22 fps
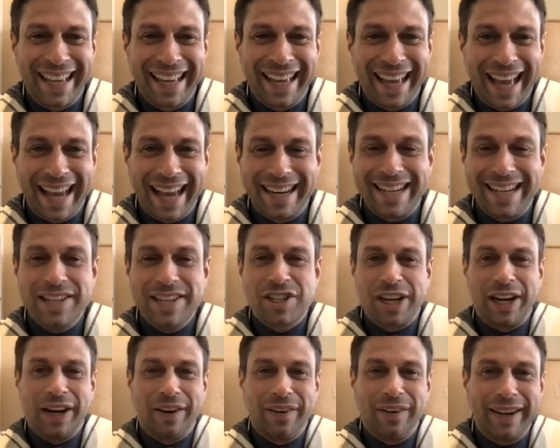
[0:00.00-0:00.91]
And each
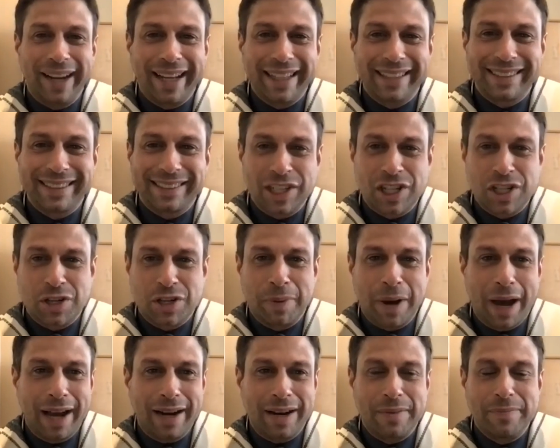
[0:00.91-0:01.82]
year, it's the
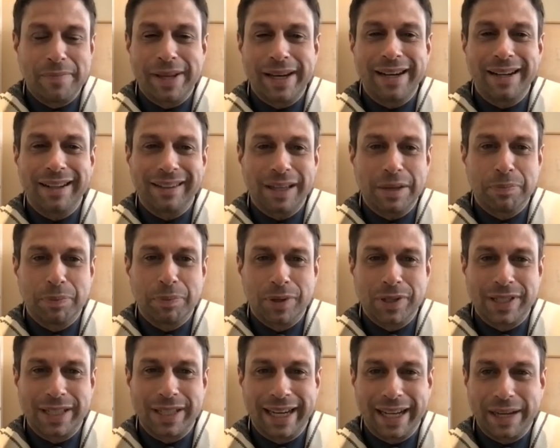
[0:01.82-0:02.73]
Shabbat immediately
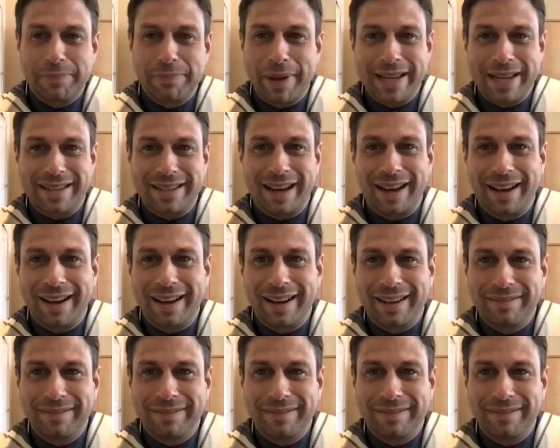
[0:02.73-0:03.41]
preceding Pesach.